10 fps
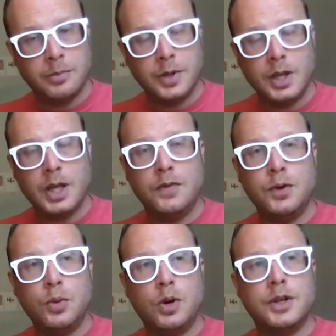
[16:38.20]
If
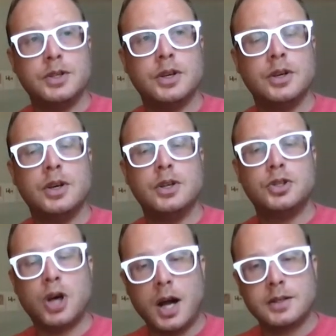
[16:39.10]
you want to
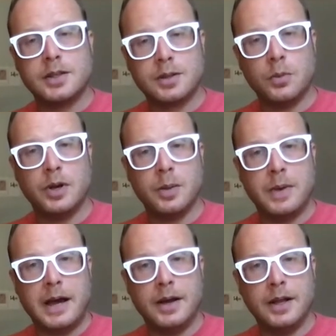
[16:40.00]
talk to someone
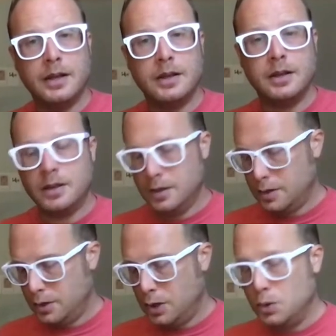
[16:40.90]
about it,
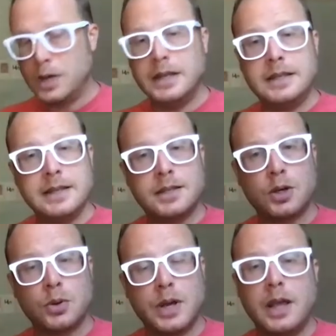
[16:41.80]
you can
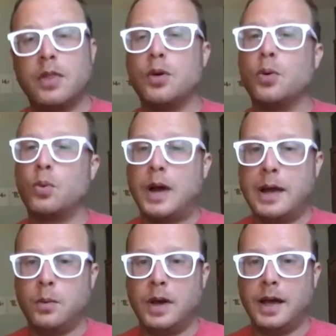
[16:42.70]
disagree the
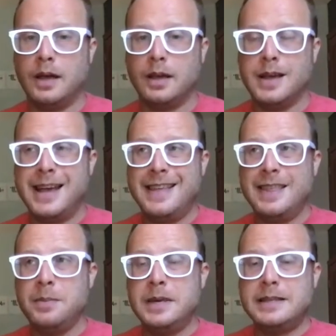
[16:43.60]
right way.
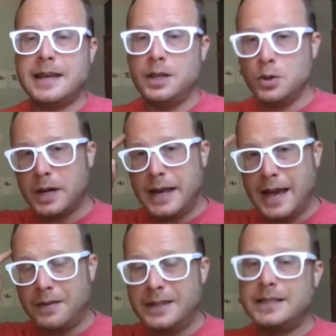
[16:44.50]
That means that you can
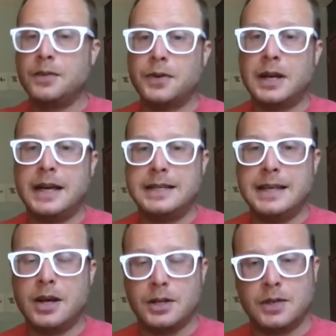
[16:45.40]
have a different
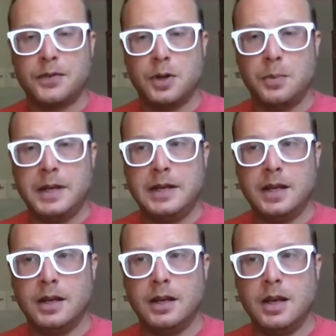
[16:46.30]
idea or different
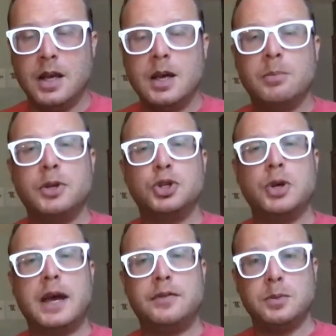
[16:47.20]
opinion, but you
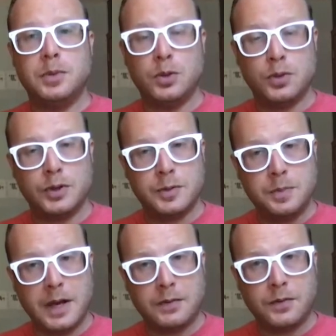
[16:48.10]
have to be
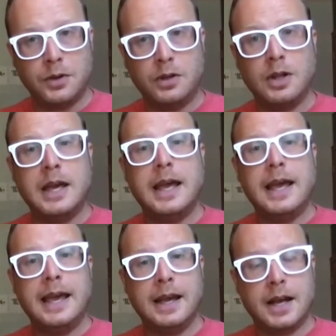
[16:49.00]
respectful
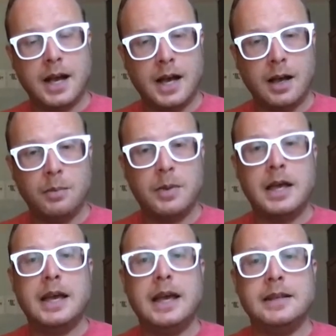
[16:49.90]
and calm
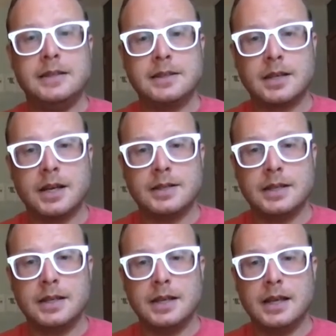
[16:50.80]
and discuss
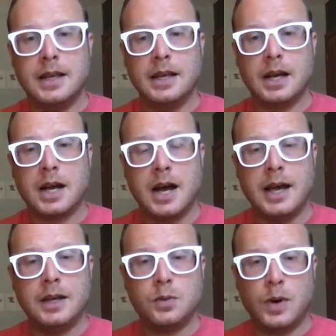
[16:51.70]
it in a
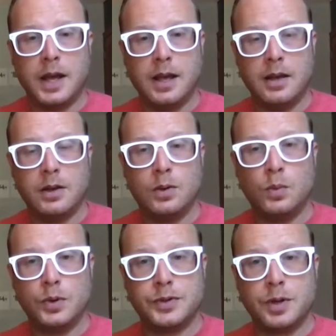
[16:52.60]
kind way
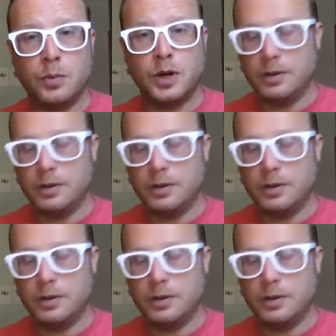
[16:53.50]
with someone.